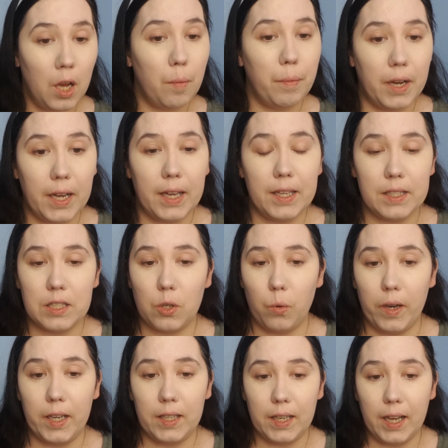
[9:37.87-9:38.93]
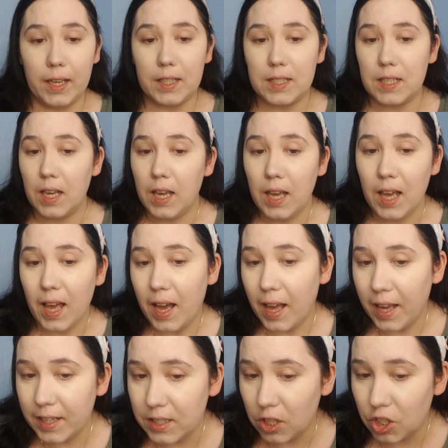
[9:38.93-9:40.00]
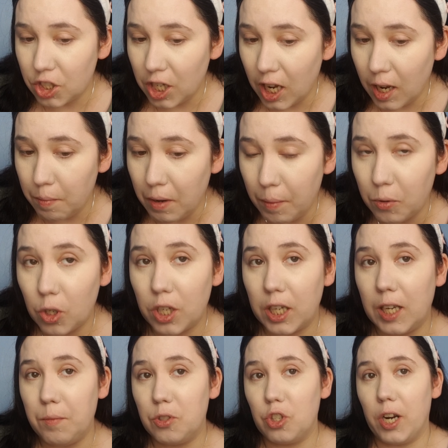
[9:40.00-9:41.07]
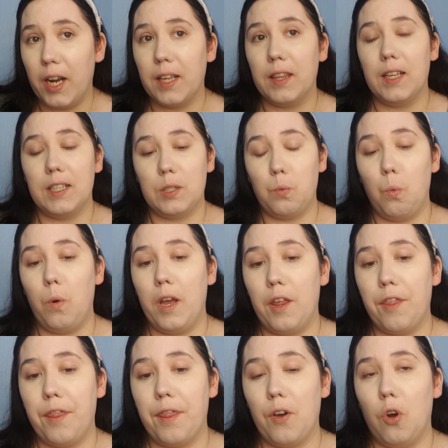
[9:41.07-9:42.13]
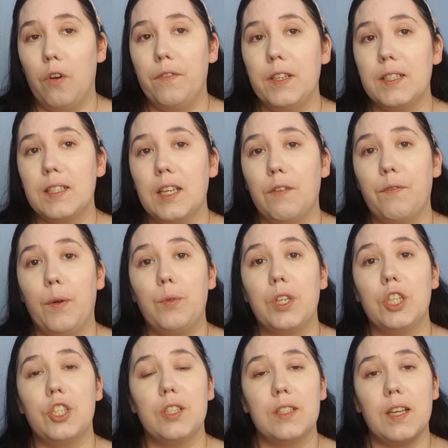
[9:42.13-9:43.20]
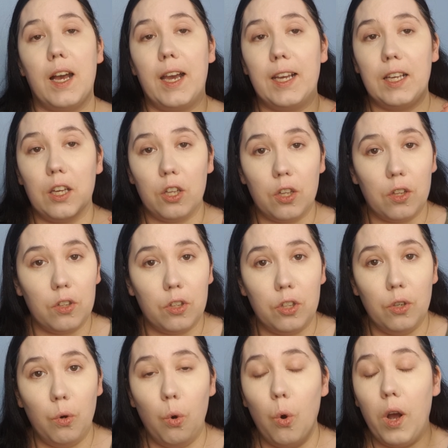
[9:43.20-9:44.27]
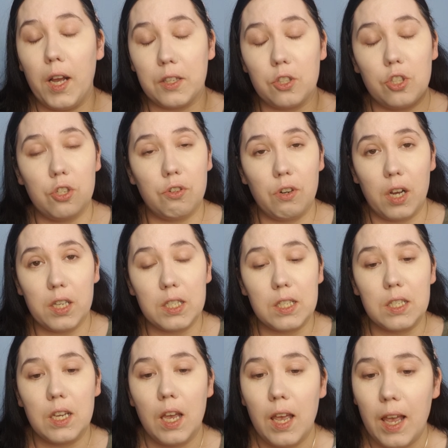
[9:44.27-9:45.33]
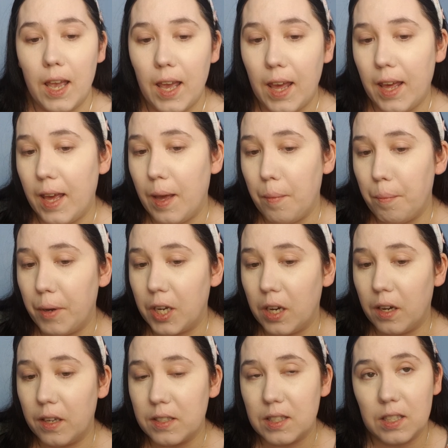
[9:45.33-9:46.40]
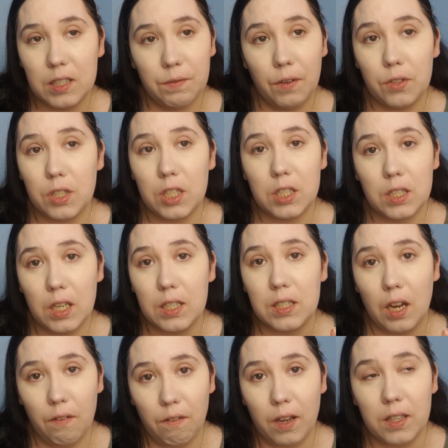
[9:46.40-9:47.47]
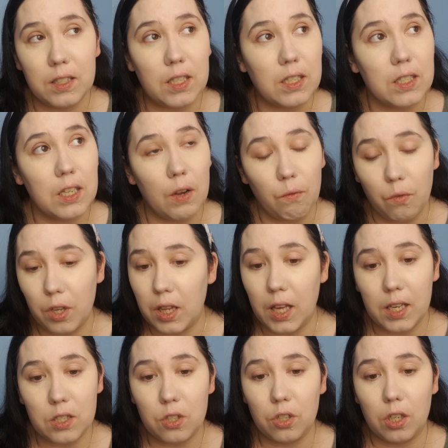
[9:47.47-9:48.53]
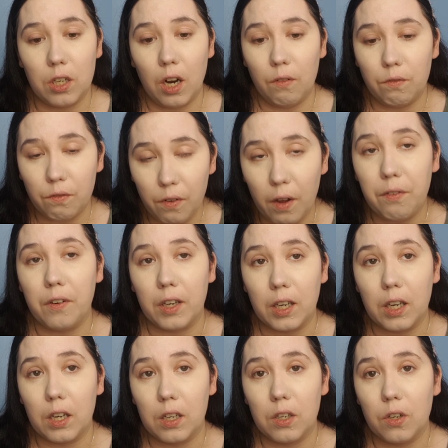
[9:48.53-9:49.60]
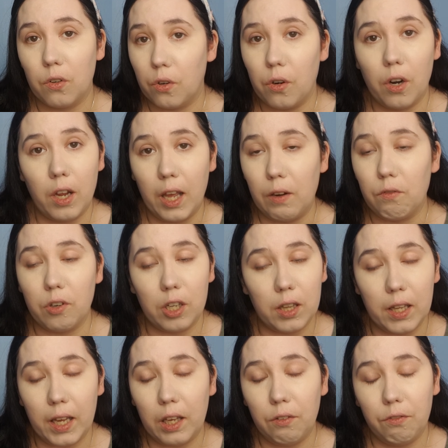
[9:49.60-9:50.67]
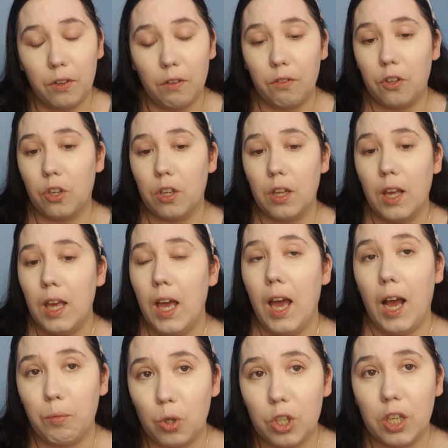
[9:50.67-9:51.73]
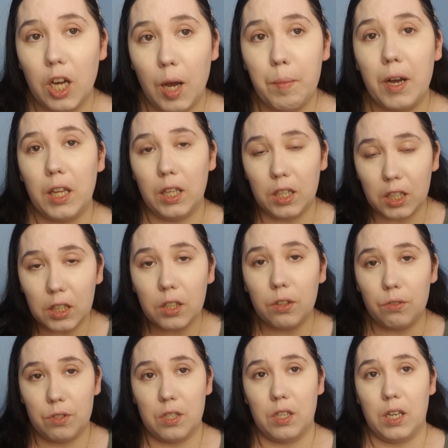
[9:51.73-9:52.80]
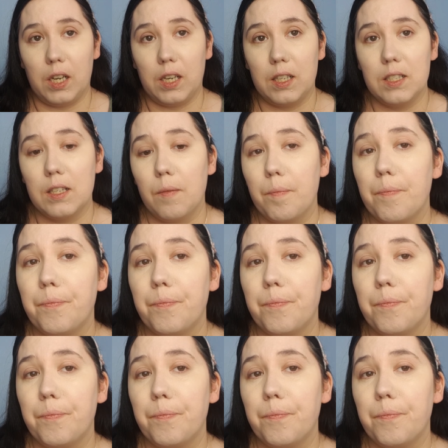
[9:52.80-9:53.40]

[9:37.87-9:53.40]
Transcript: but it is quite nice. It's a shame. I'm going to keep trying this with, obviously, foundations that I know and trust, because this foundation is horrendous. It really is looking horrific in real life. If you could, I'm going to come a little closer, guys.